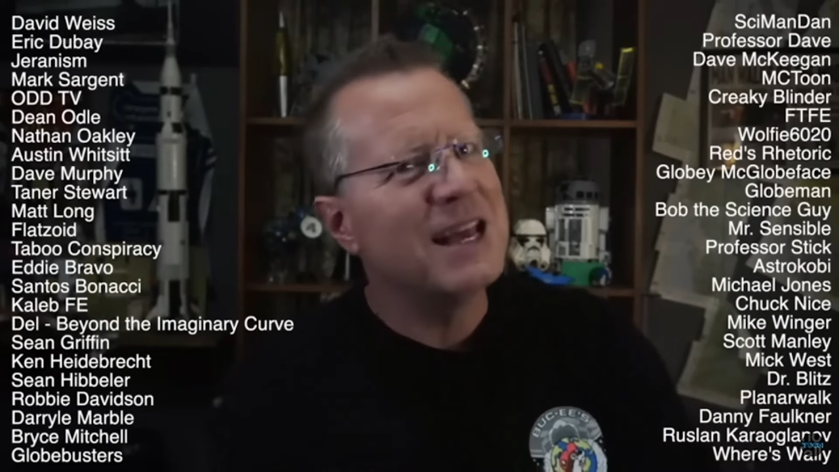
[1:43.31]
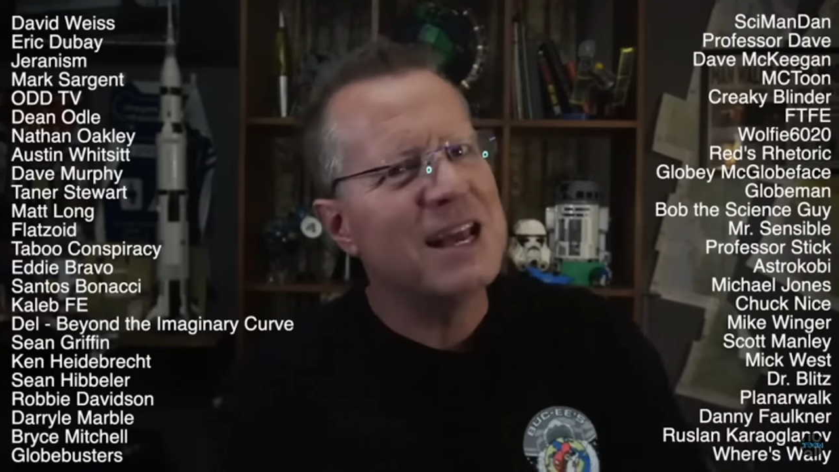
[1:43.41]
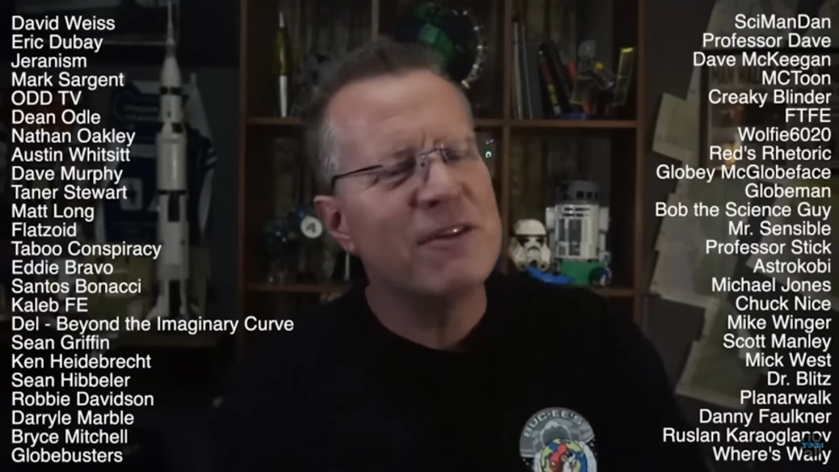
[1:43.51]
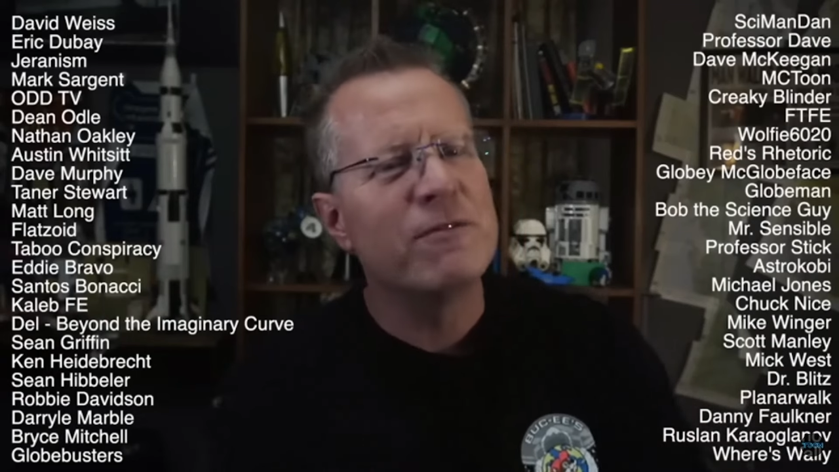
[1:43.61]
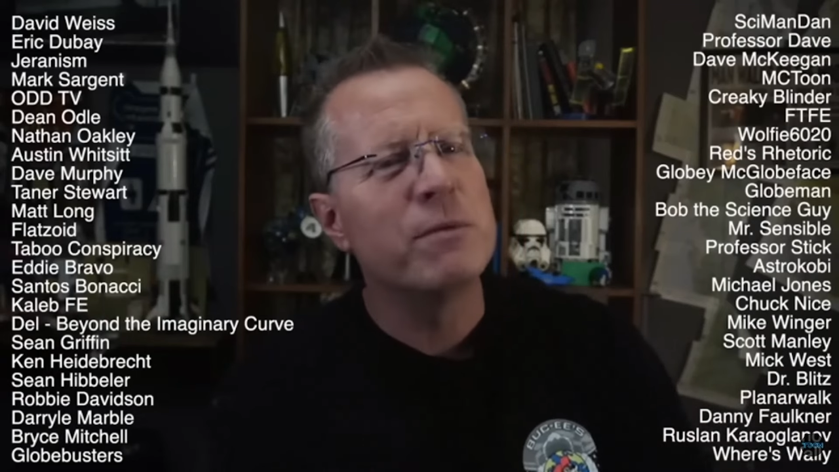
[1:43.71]

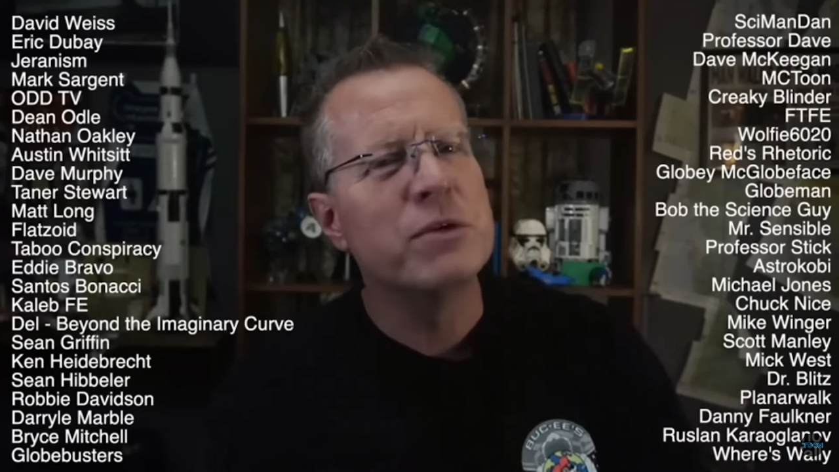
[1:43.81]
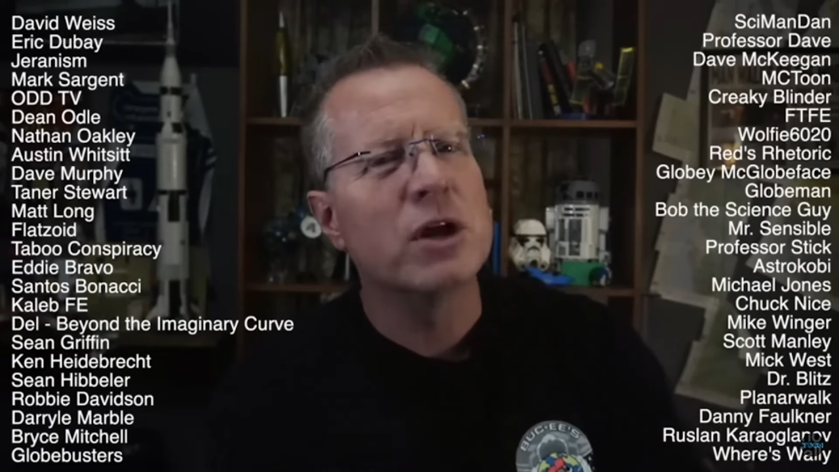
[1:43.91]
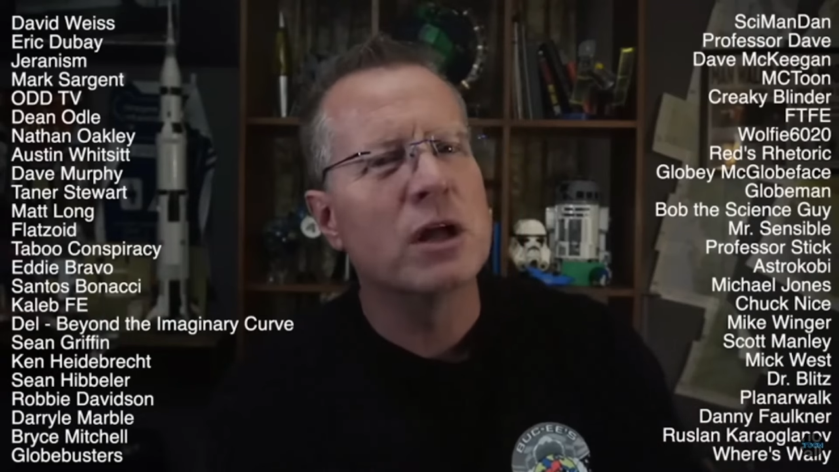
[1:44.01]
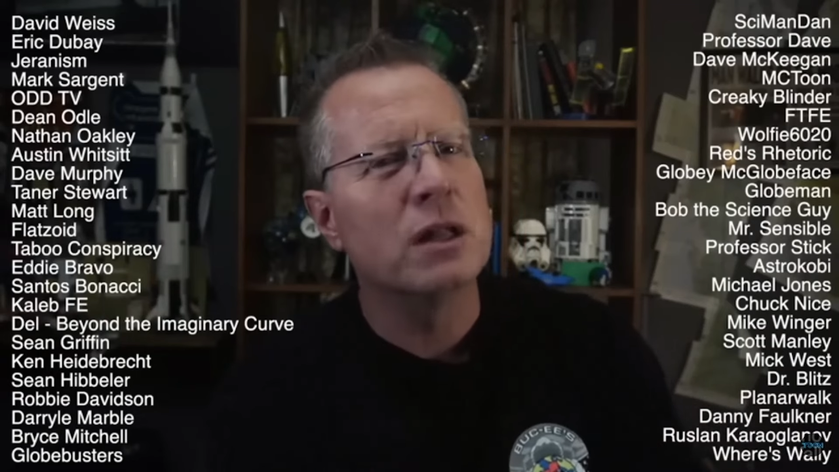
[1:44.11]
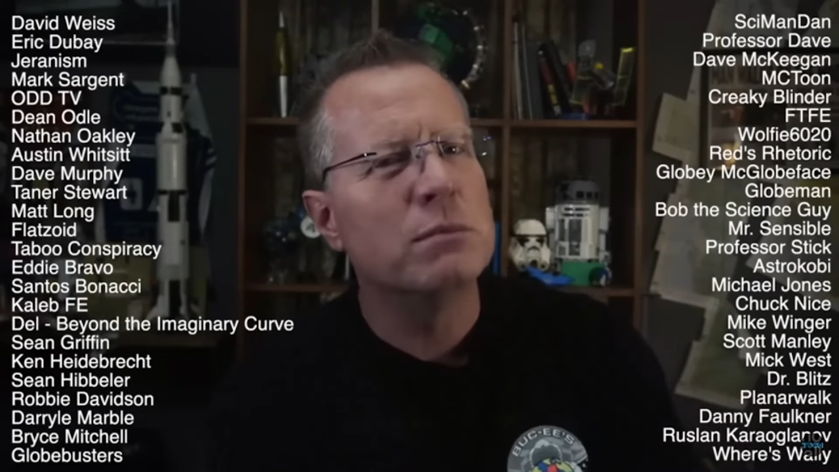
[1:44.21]
get from their
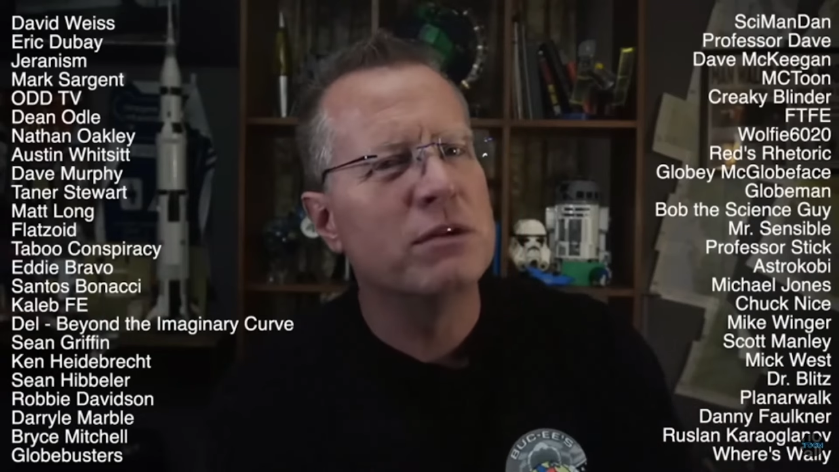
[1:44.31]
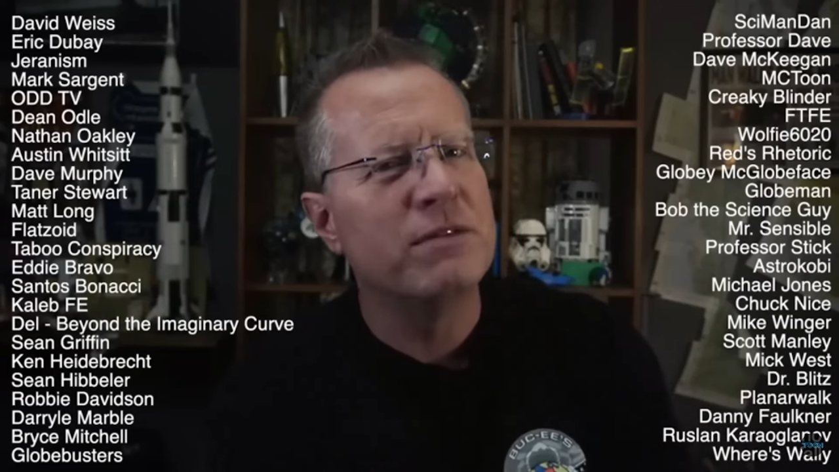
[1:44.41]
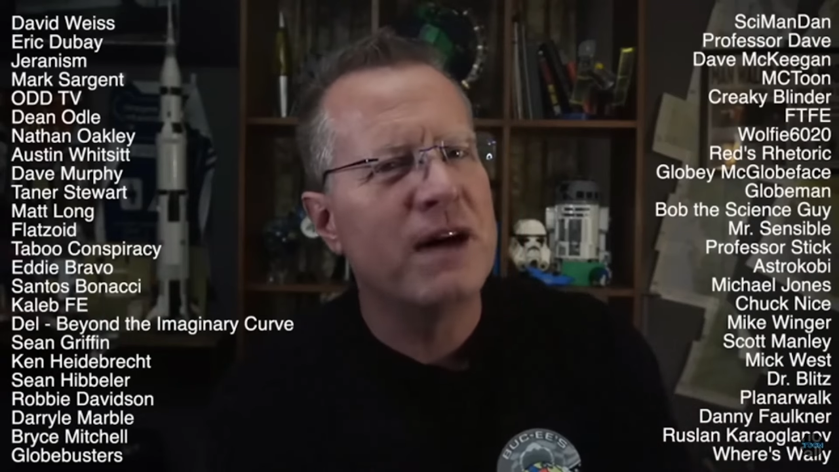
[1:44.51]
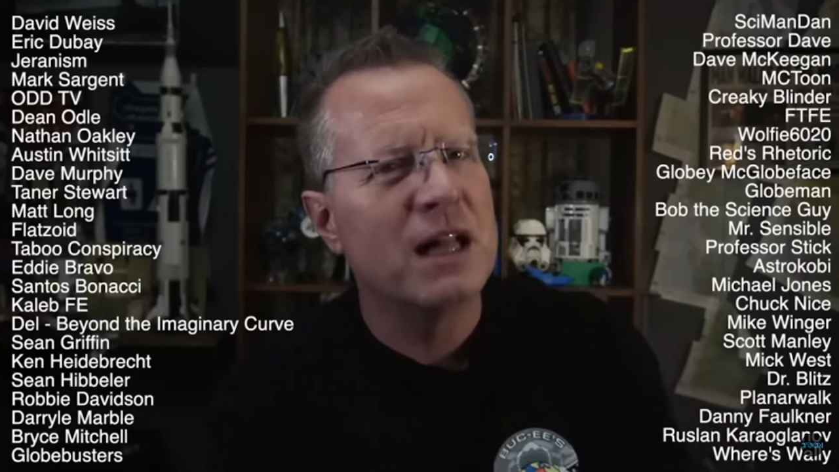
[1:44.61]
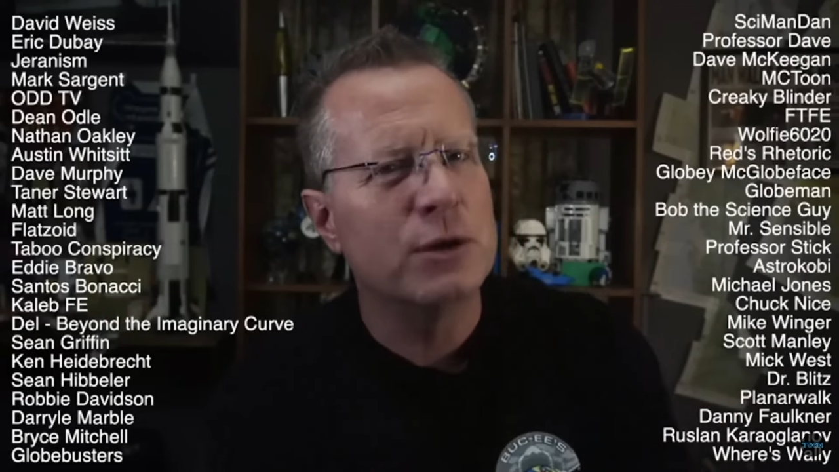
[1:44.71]
gullible
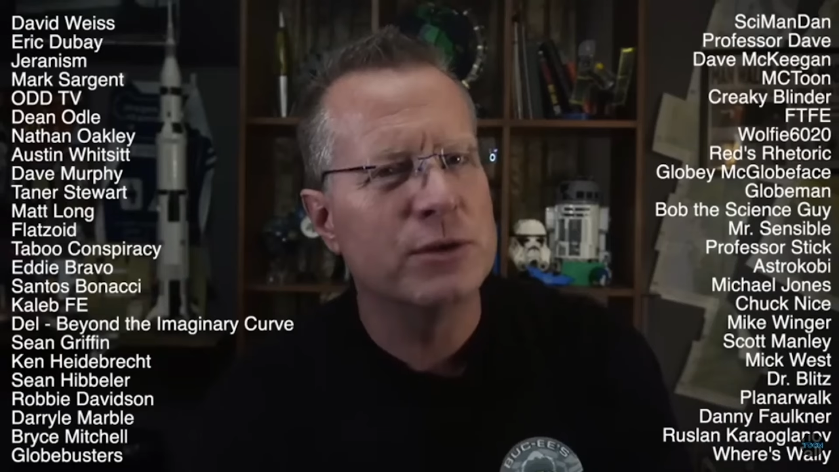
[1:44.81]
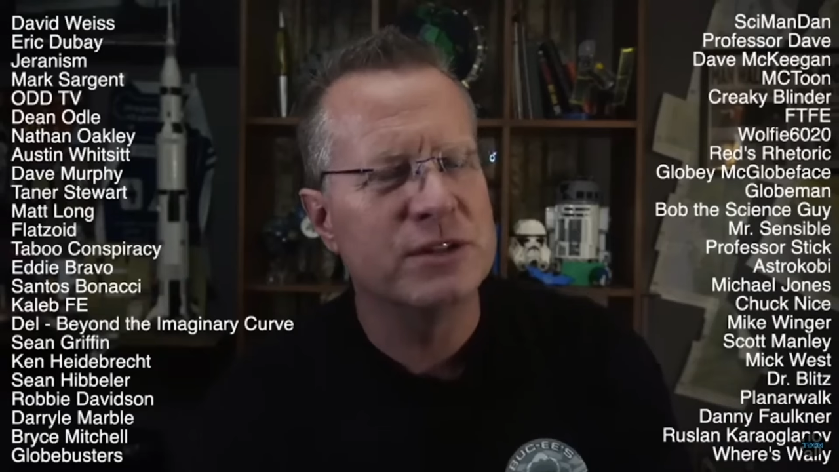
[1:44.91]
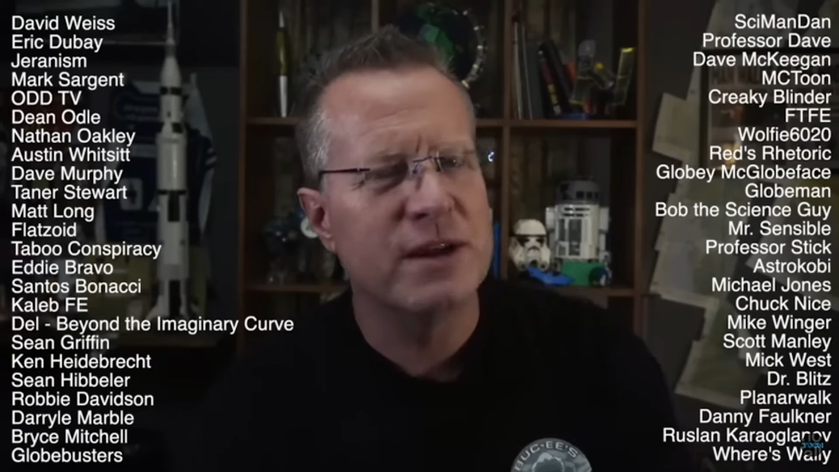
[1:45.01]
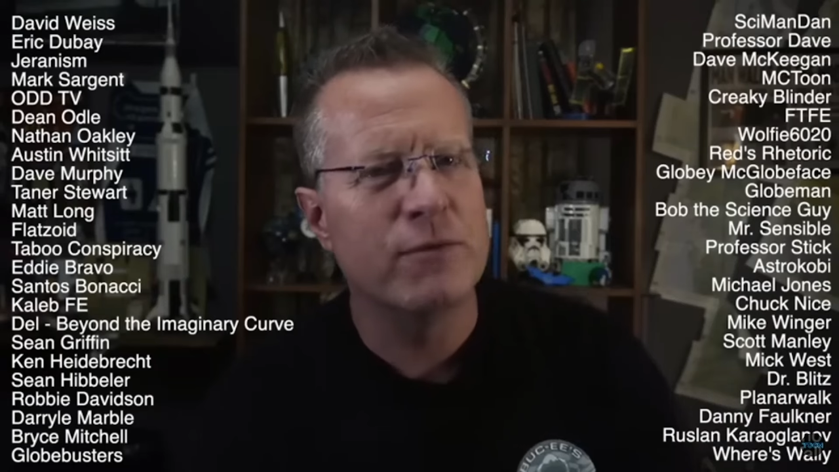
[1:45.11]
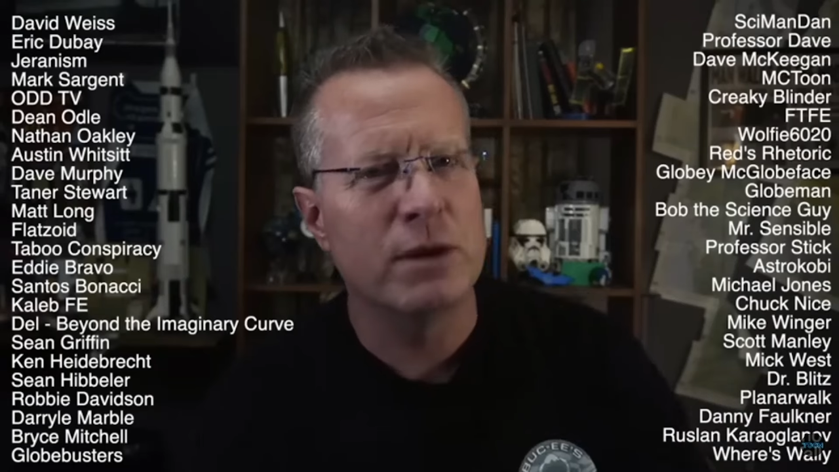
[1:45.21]

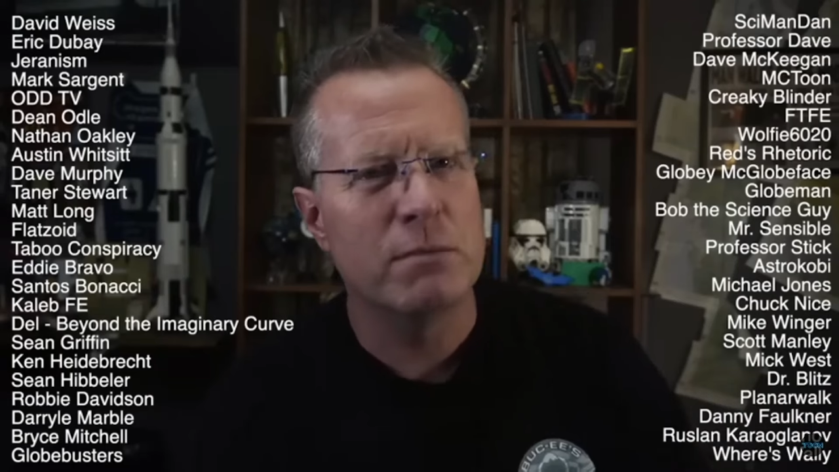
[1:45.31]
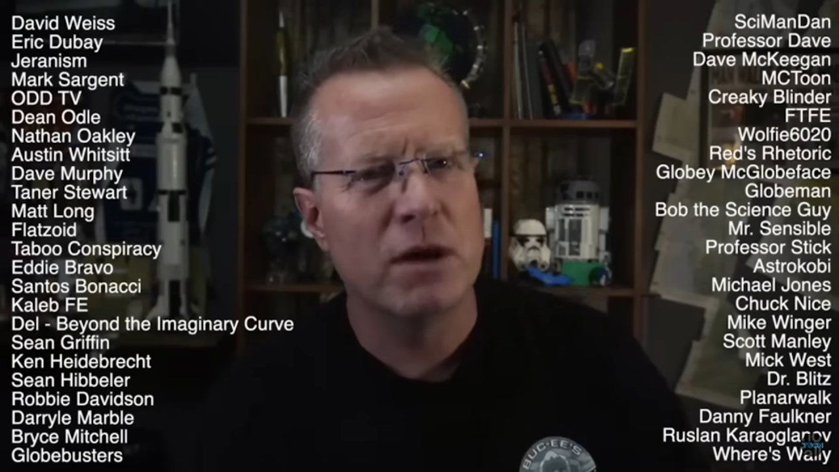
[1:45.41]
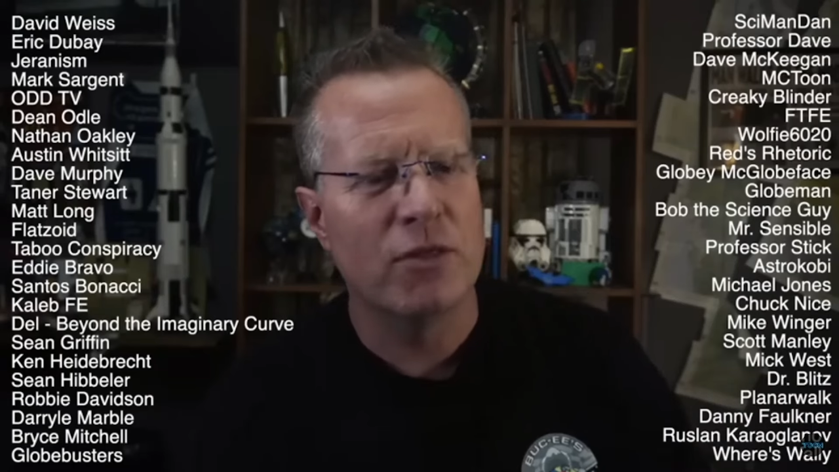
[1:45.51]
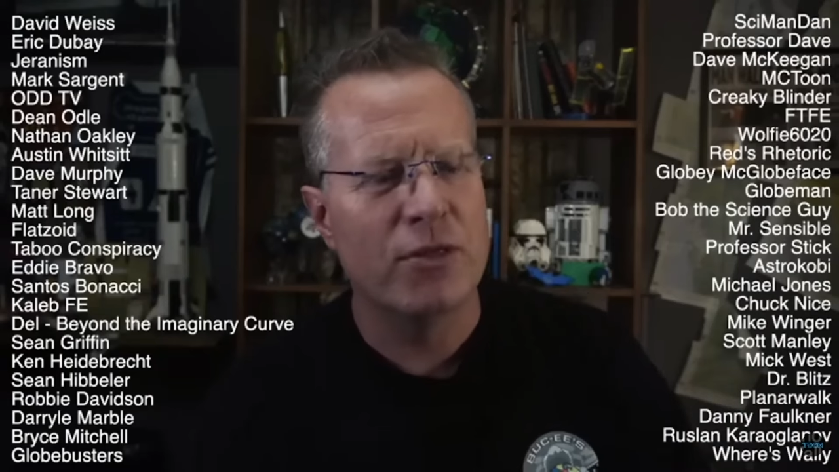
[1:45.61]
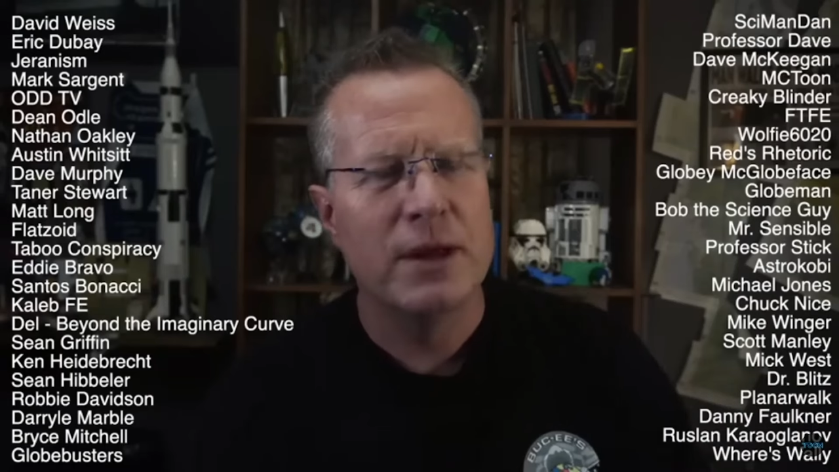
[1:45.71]
followers every
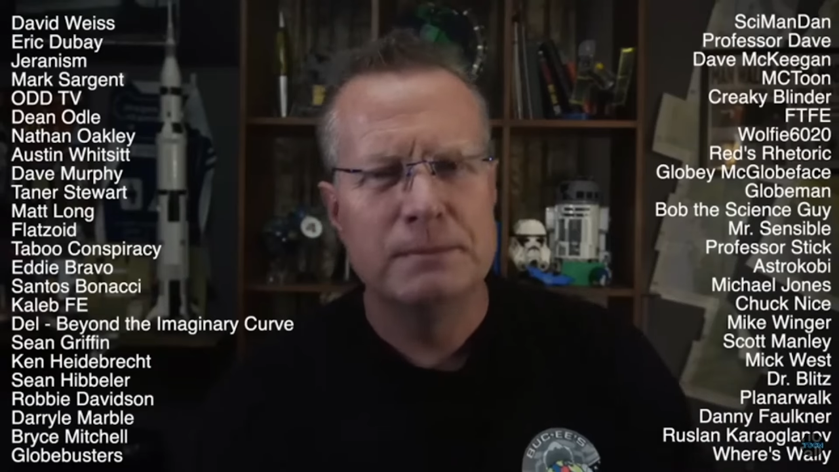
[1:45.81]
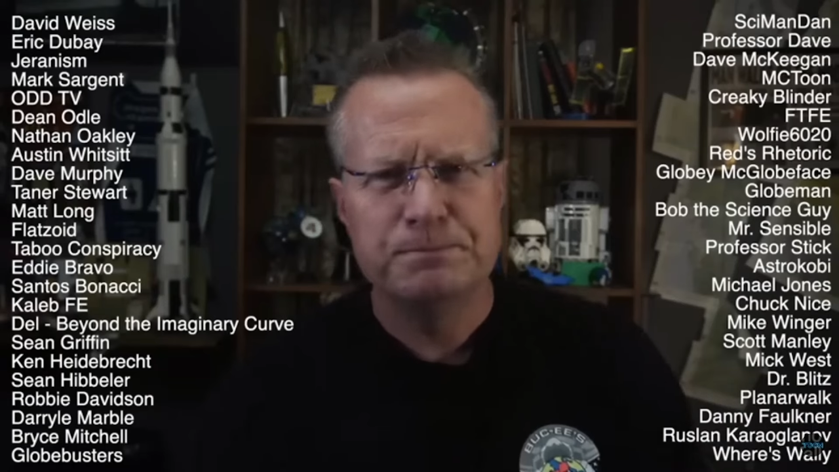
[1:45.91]
month